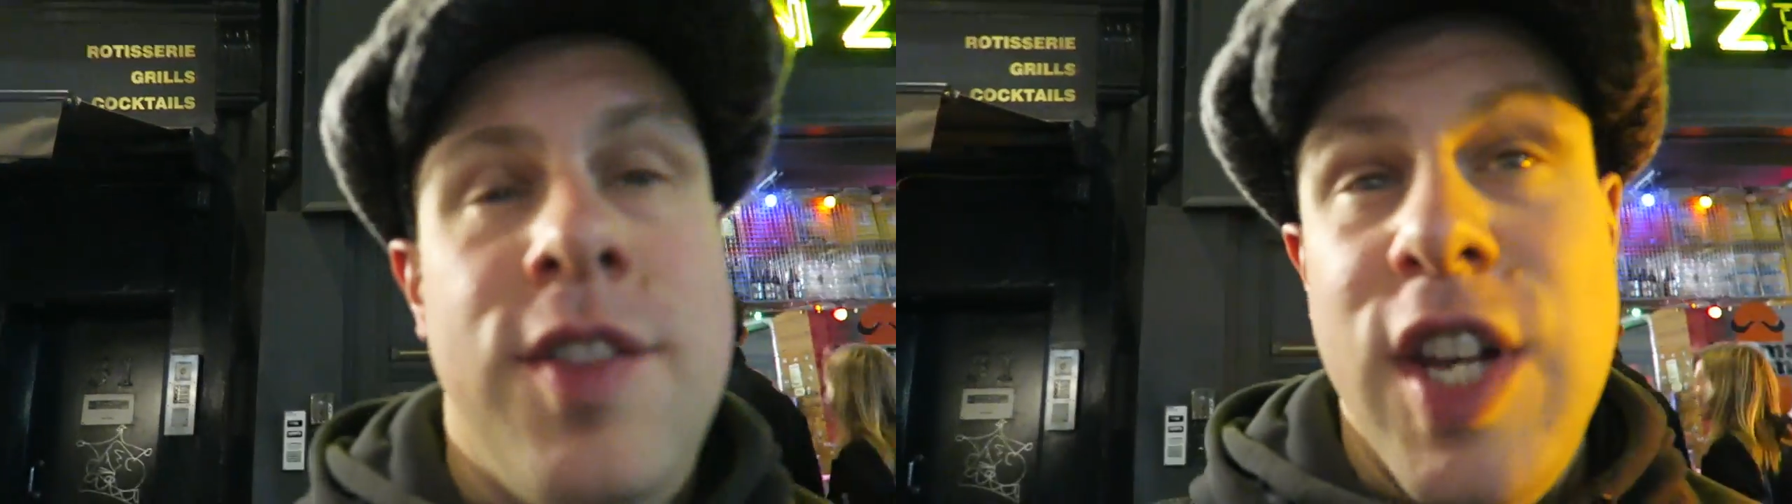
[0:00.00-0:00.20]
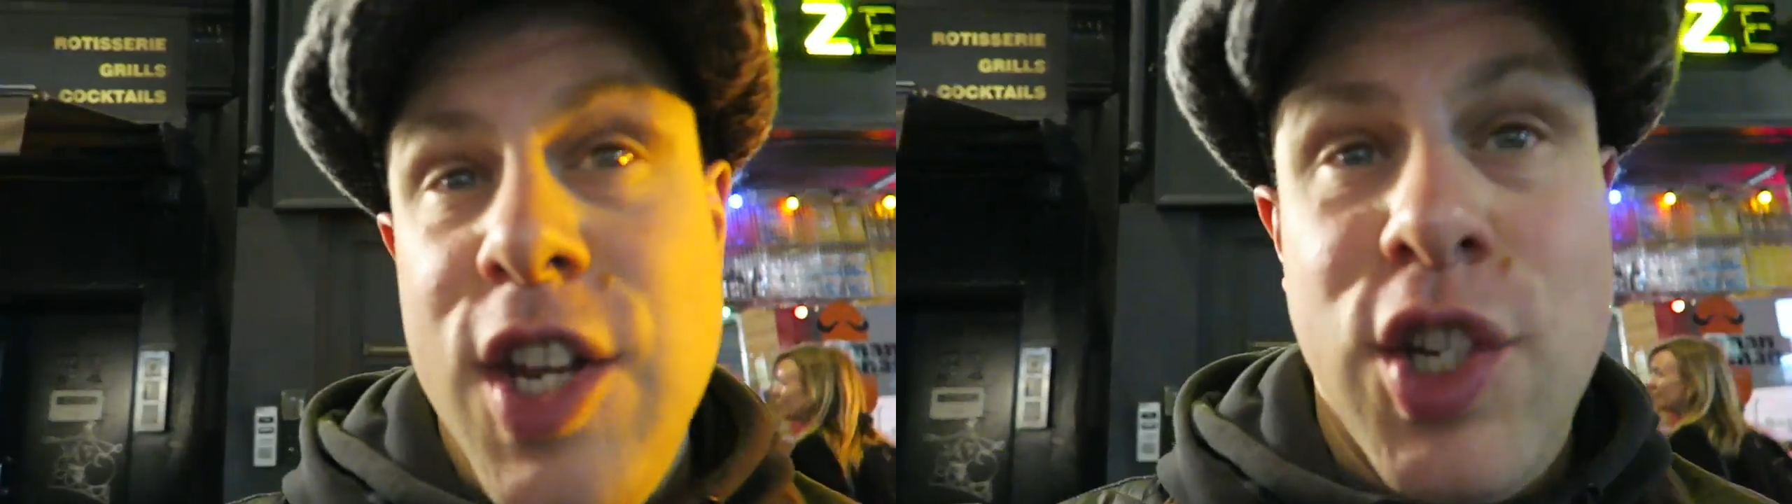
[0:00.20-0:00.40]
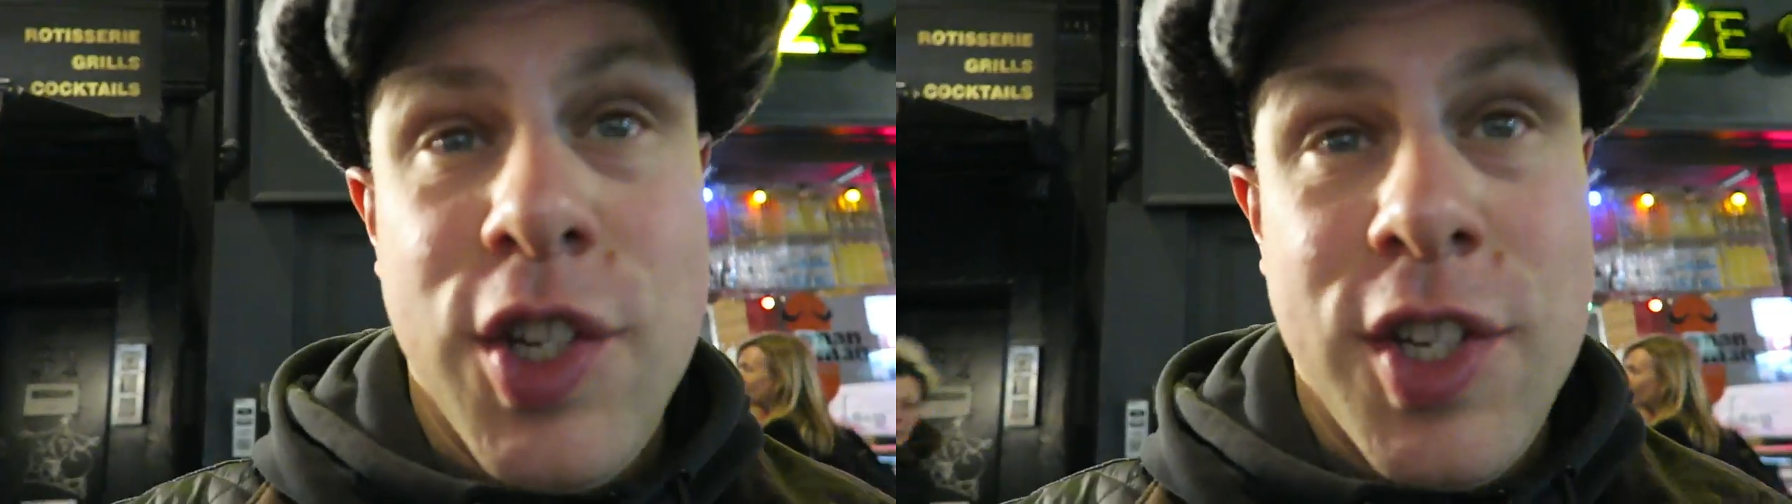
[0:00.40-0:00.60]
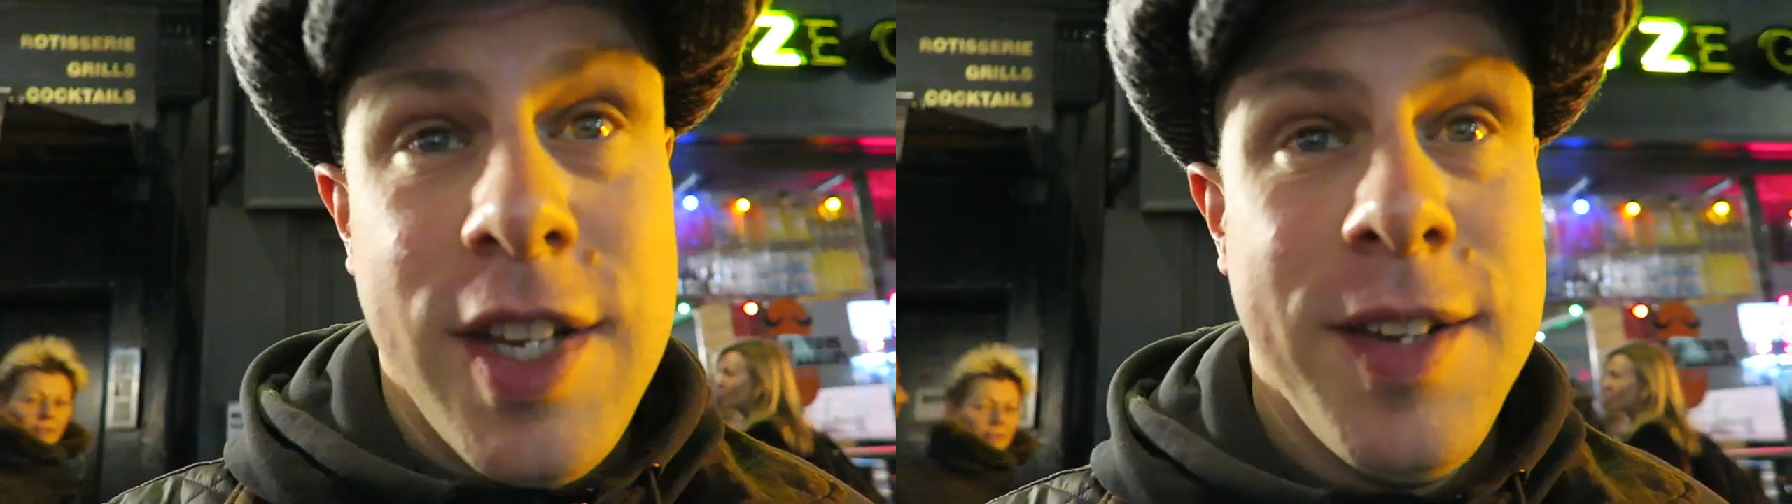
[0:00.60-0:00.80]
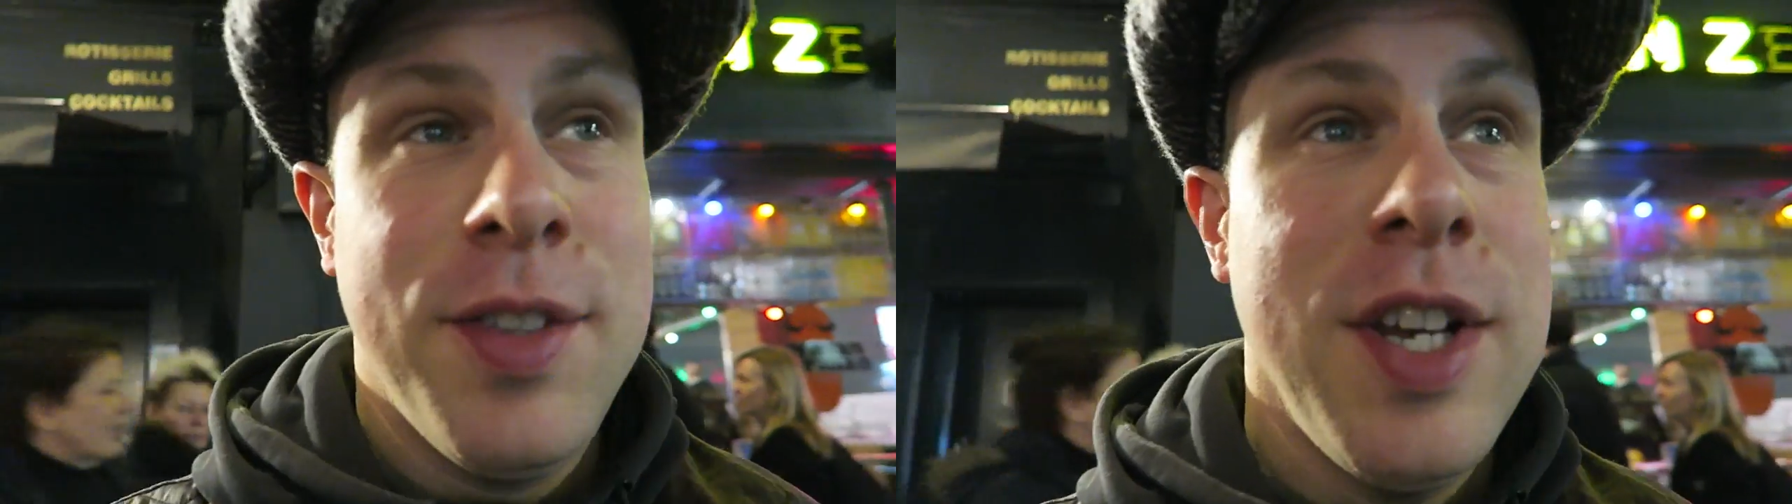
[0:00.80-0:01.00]
Delicious,
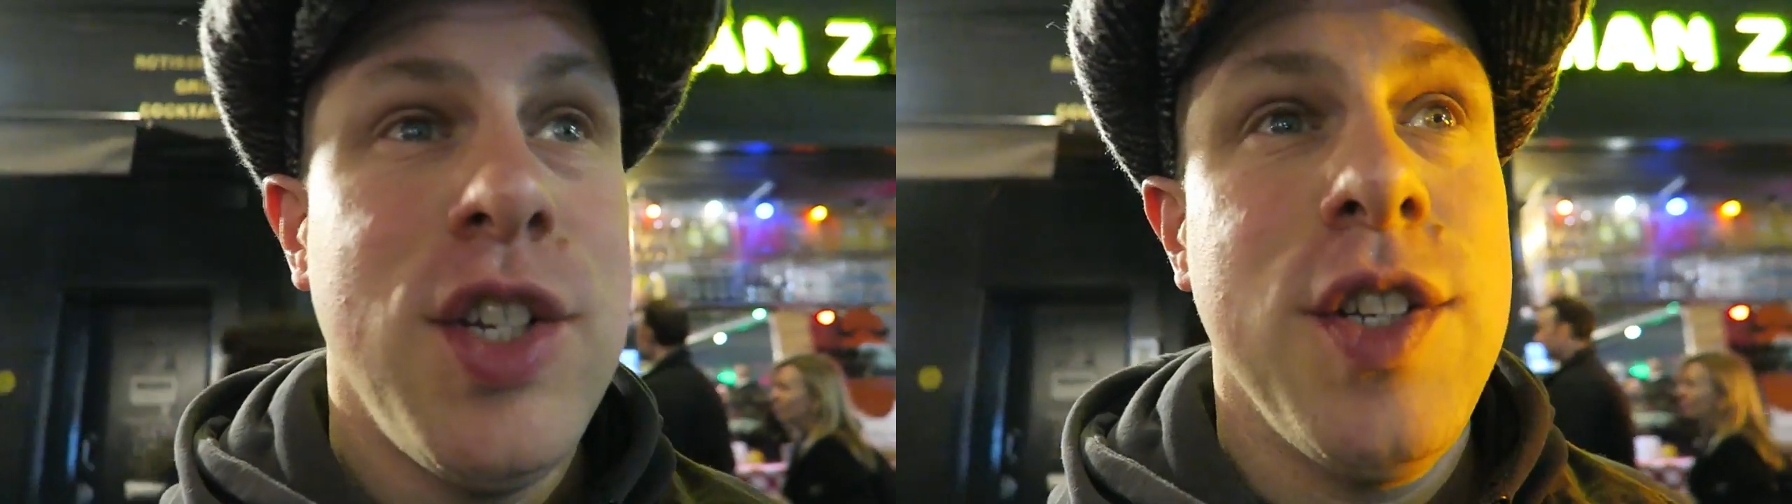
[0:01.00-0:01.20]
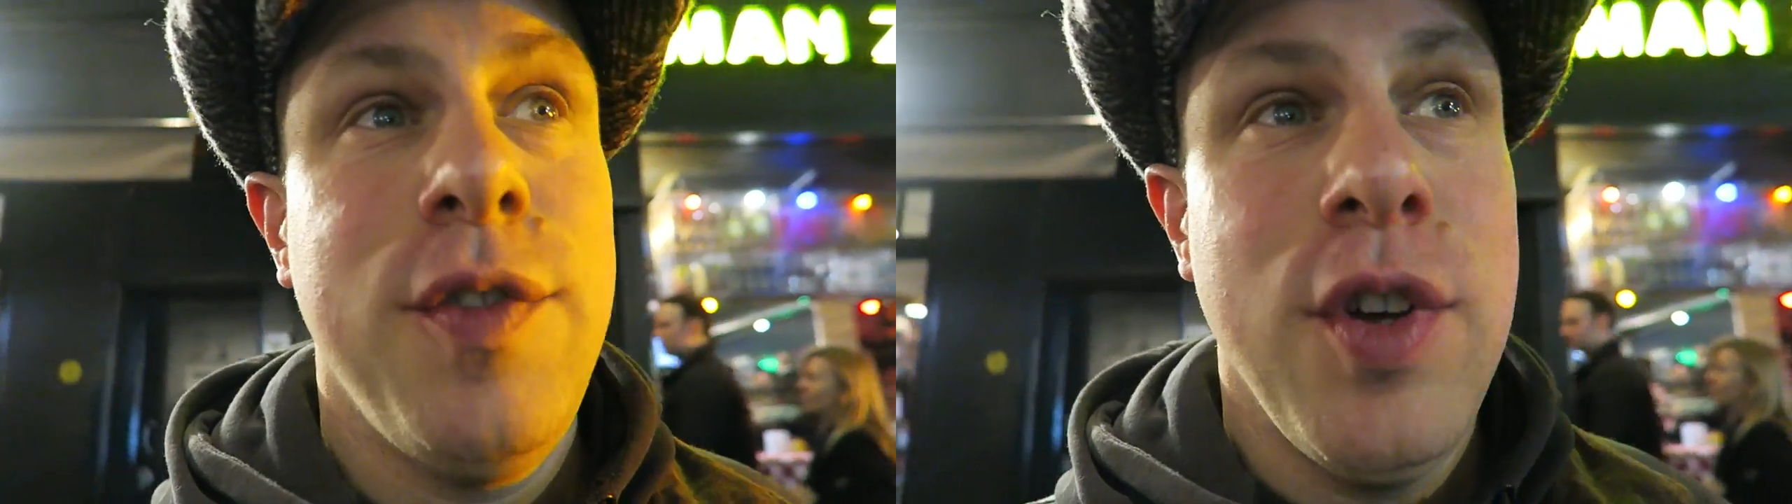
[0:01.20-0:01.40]
delicious